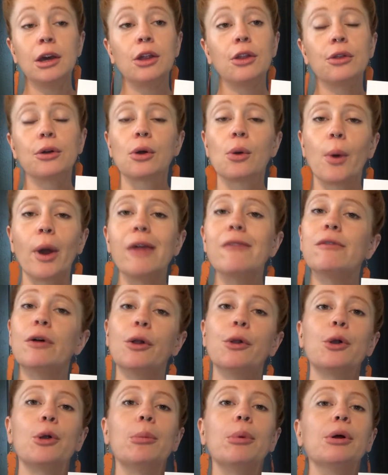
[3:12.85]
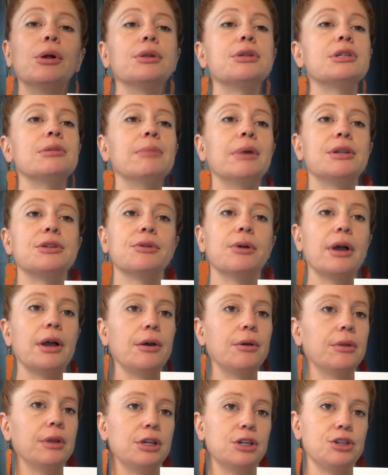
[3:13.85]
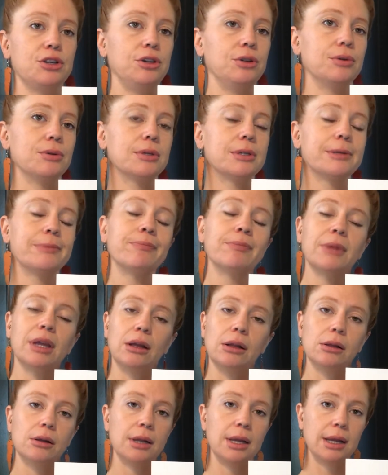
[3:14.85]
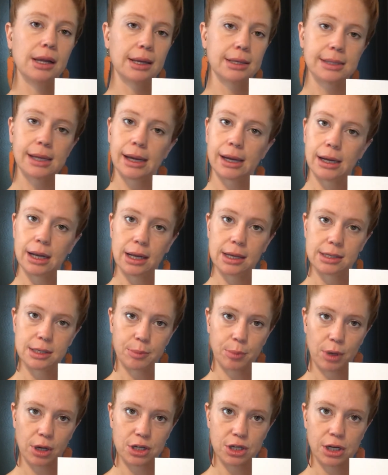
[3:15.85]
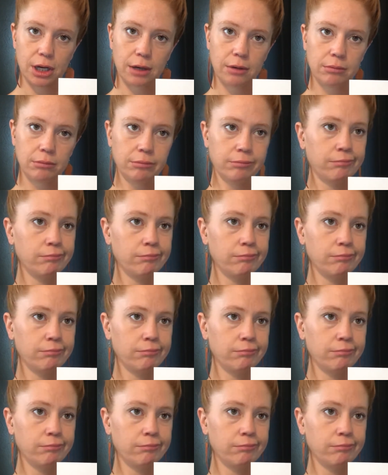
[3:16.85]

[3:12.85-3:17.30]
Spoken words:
they're quite vulnerable to mental health issues, including anxiety and depression.